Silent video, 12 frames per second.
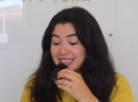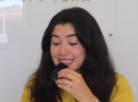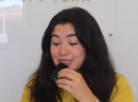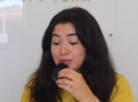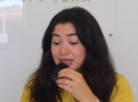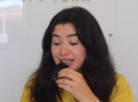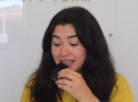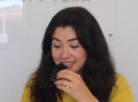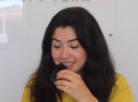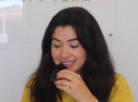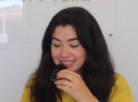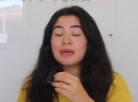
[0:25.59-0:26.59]
is
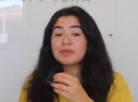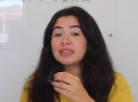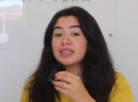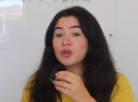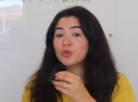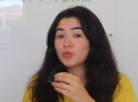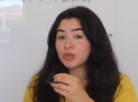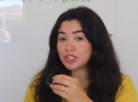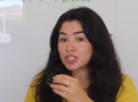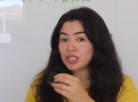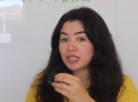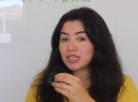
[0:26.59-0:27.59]
because the name that they
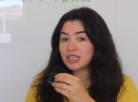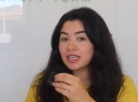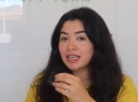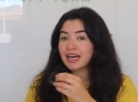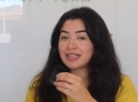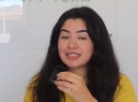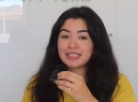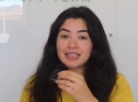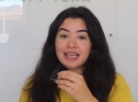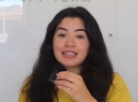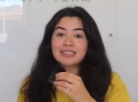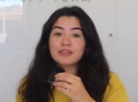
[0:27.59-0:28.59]
originally had
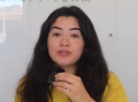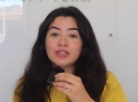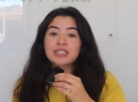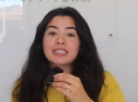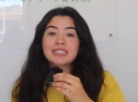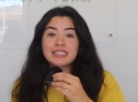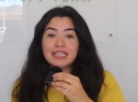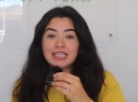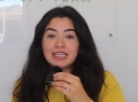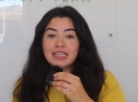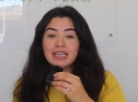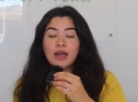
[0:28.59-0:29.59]
selected for this
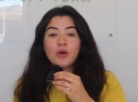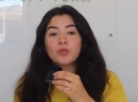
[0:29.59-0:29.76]
city